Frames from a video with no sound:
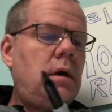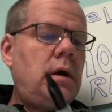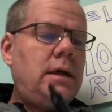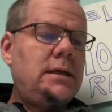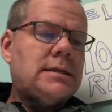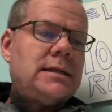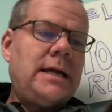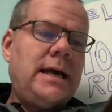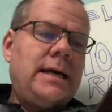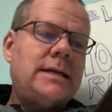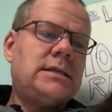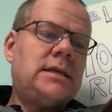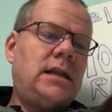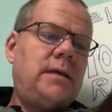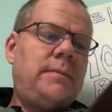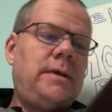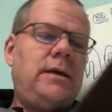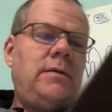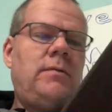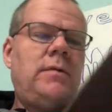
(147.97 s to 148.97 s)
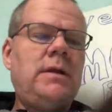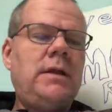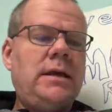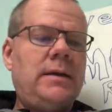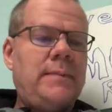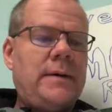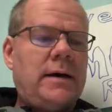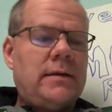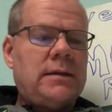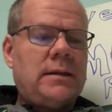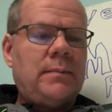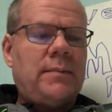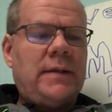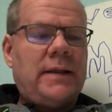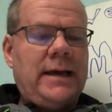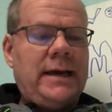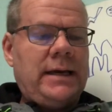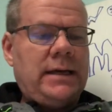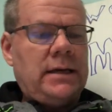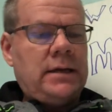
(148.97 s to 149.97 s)
And today is going to be really about the
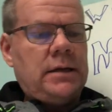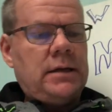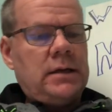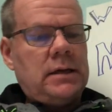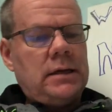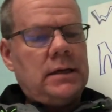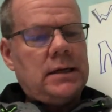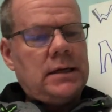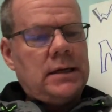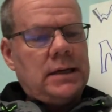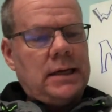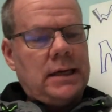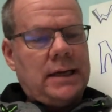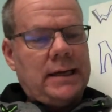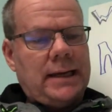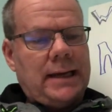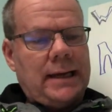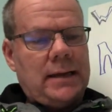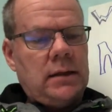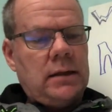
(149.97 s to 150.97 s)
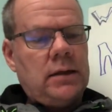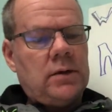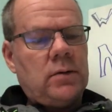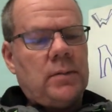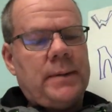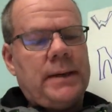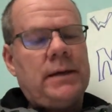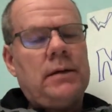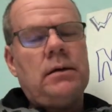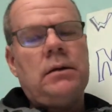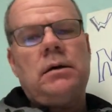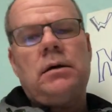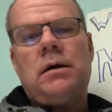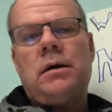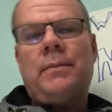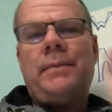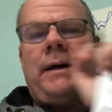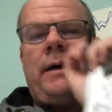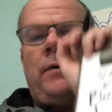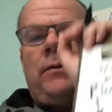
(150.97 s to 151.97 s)
plan and a little bit
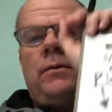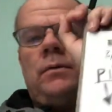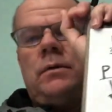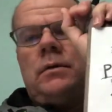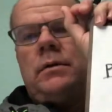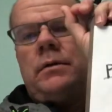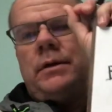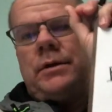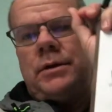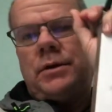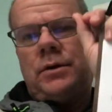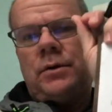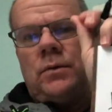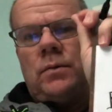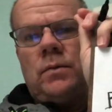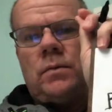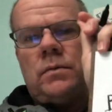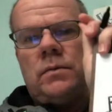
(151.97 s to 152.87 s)
about the do.